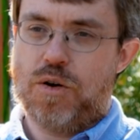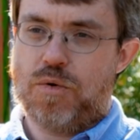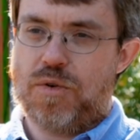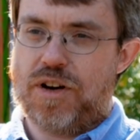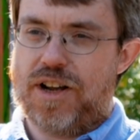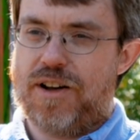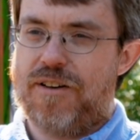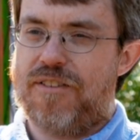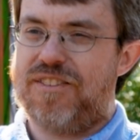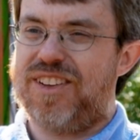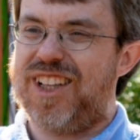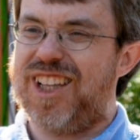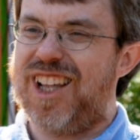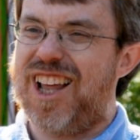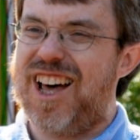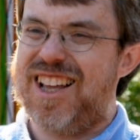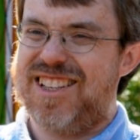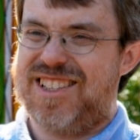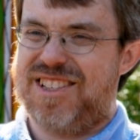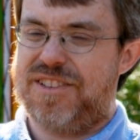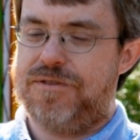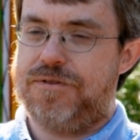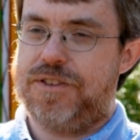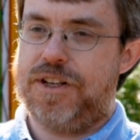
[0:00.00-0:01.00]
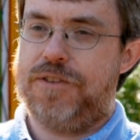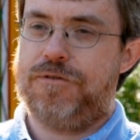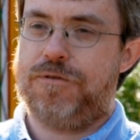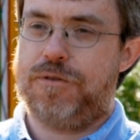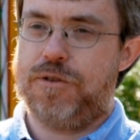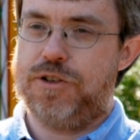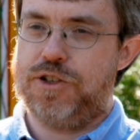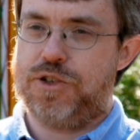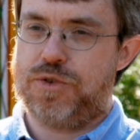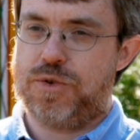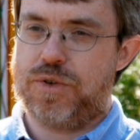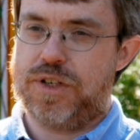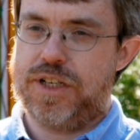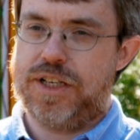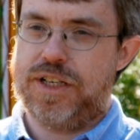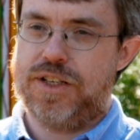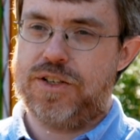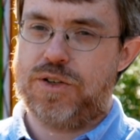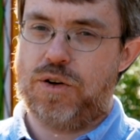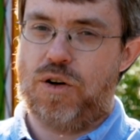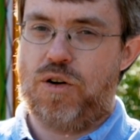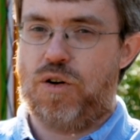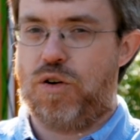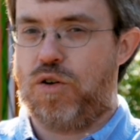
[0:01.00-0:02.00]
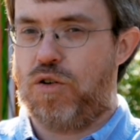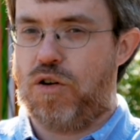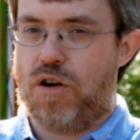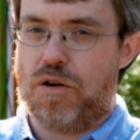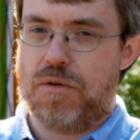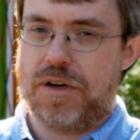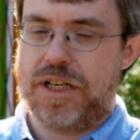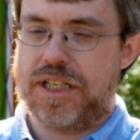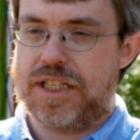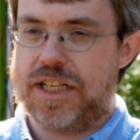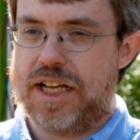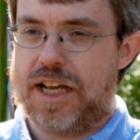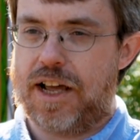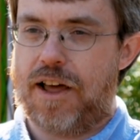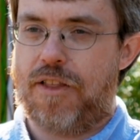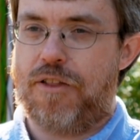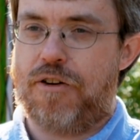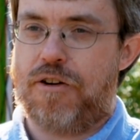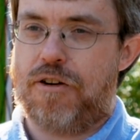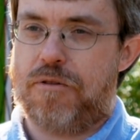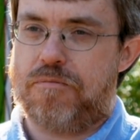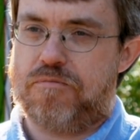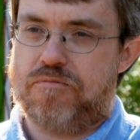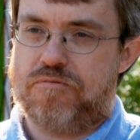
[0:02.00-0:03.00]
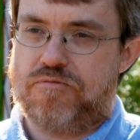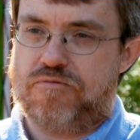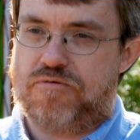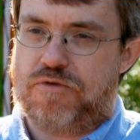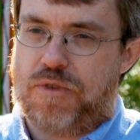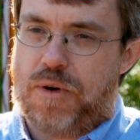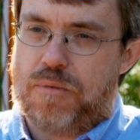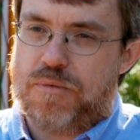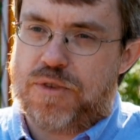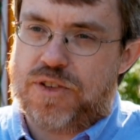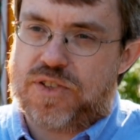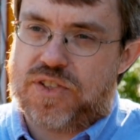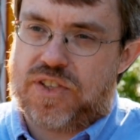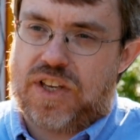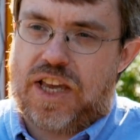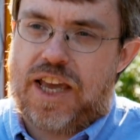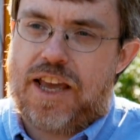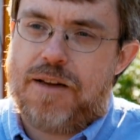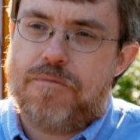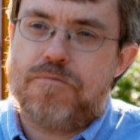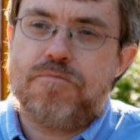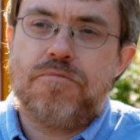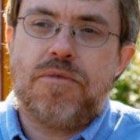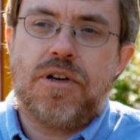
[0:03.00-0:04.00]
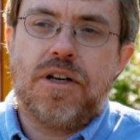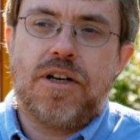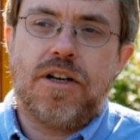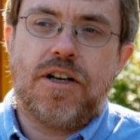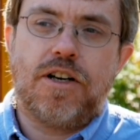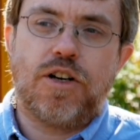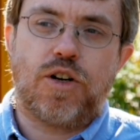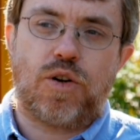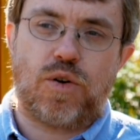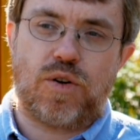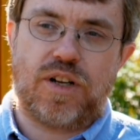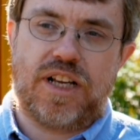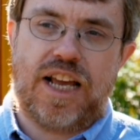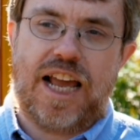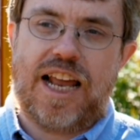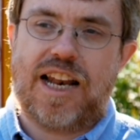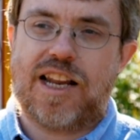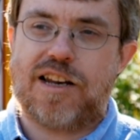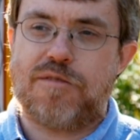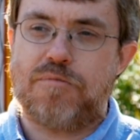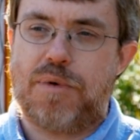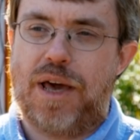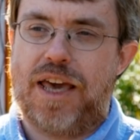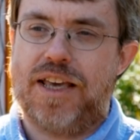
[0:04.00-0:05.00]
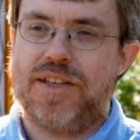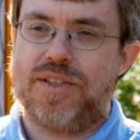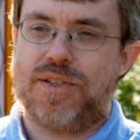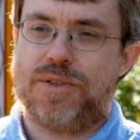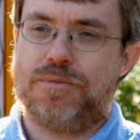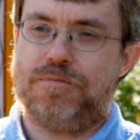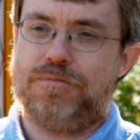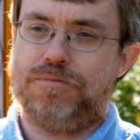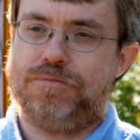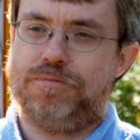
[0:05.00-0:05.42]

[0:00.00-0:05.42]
where you have lots of different trees all growing together from the same created base.